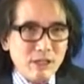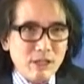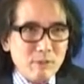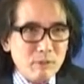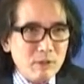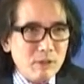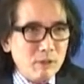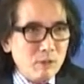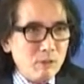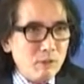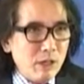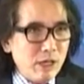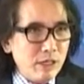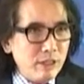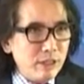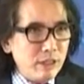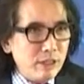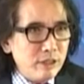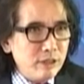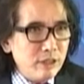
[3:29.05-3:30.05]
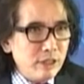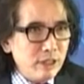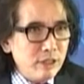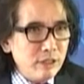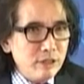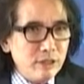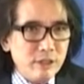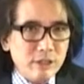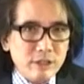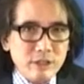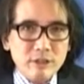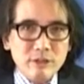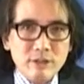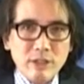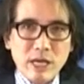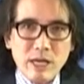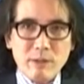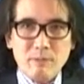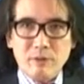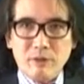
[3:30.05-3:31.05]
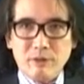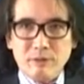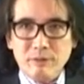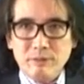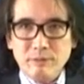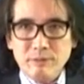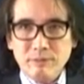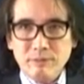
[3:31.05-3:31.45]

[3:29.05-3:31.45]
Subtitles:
Why does these things happen?